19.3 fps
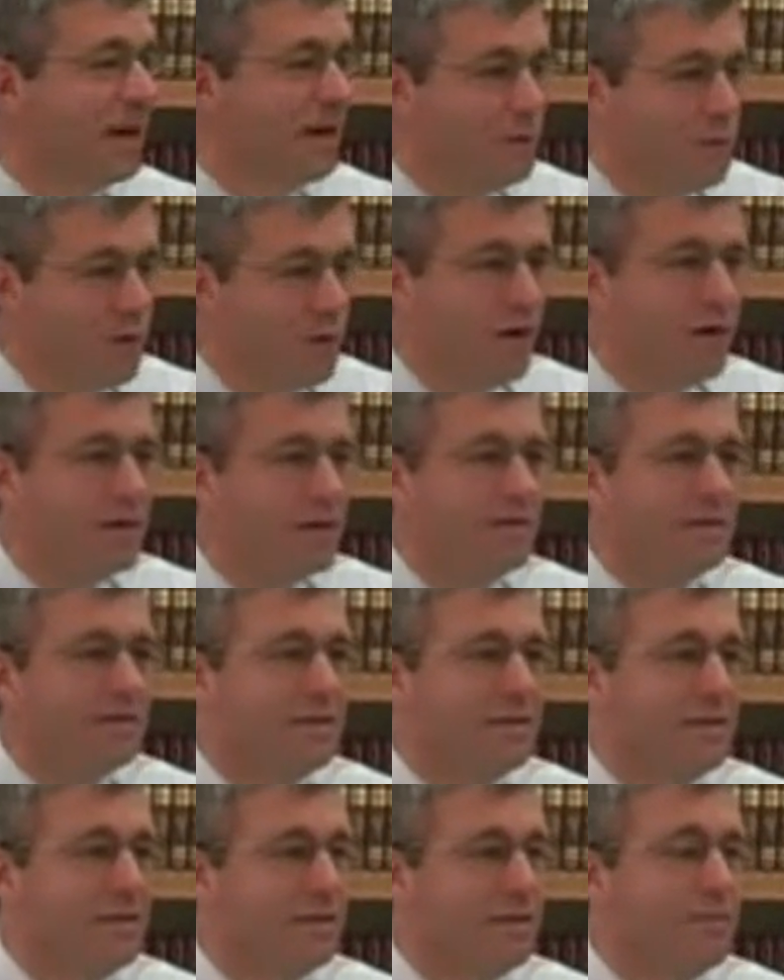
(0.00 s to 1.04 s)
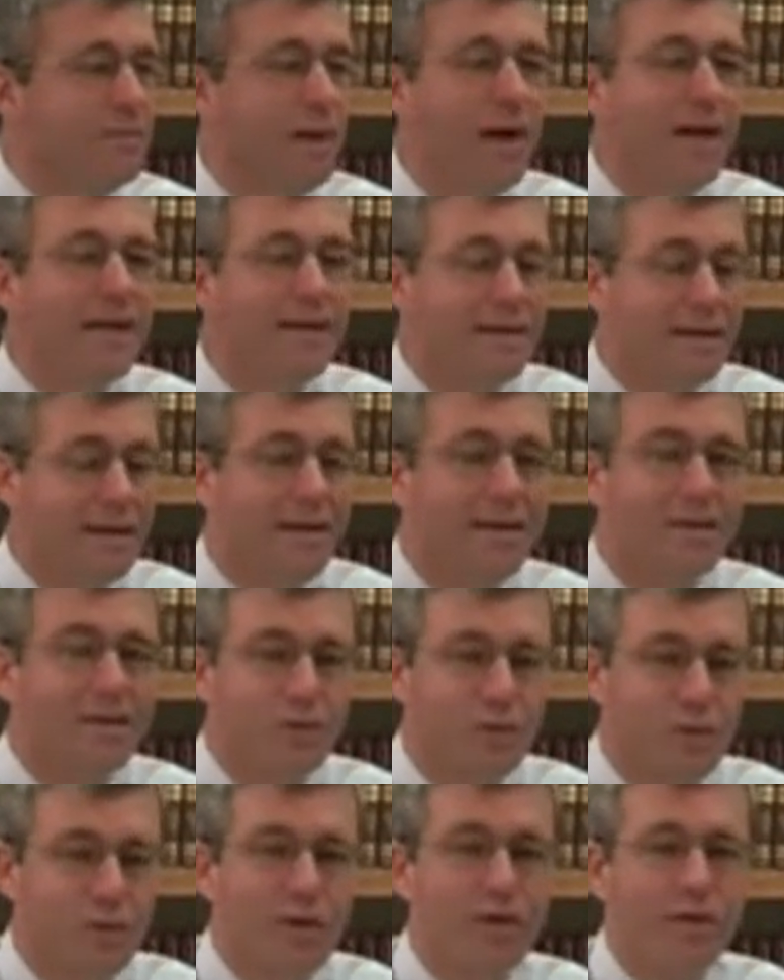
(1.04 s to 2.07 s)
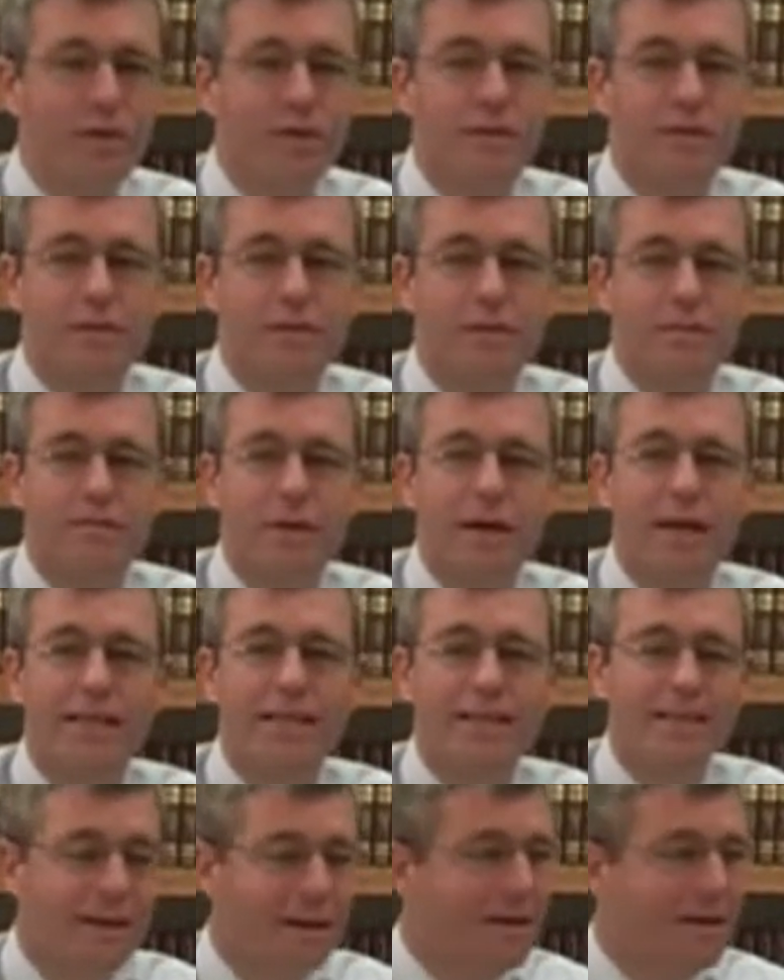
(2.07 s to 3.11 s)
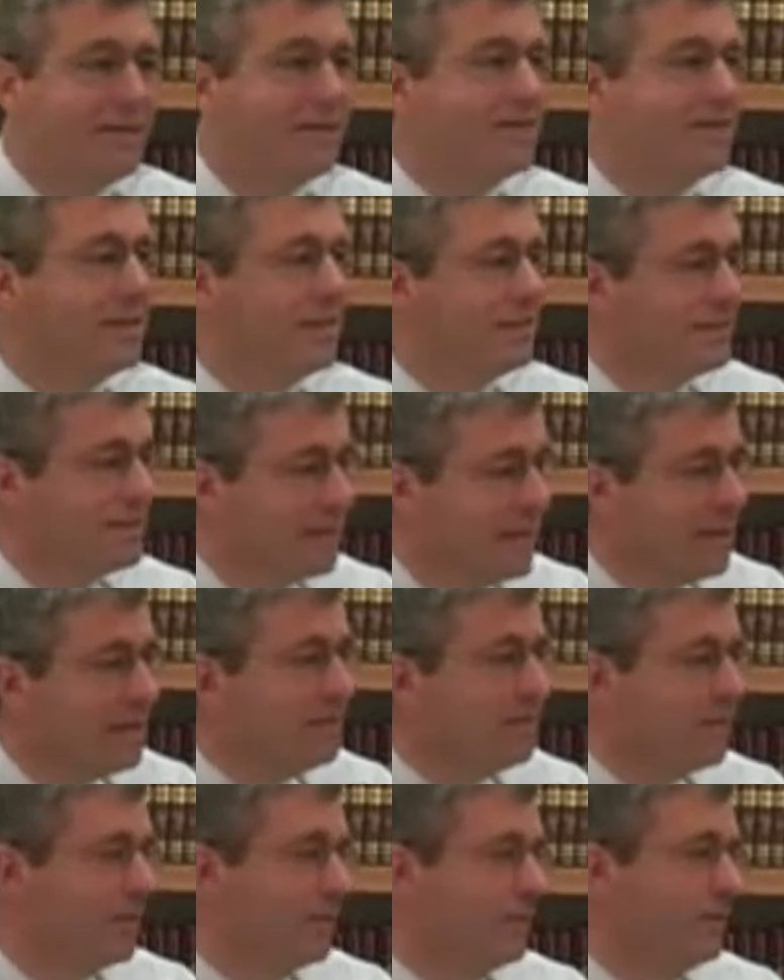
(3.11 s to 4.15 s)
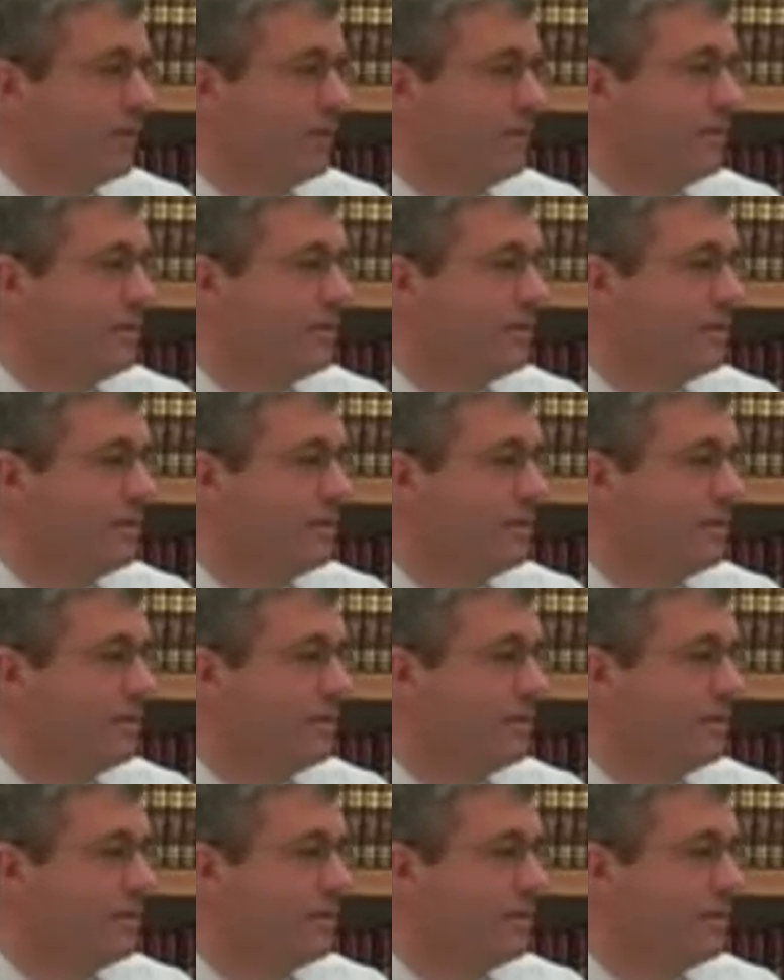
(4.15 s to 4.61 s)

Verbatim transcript: By what? By God's Word, by God's example.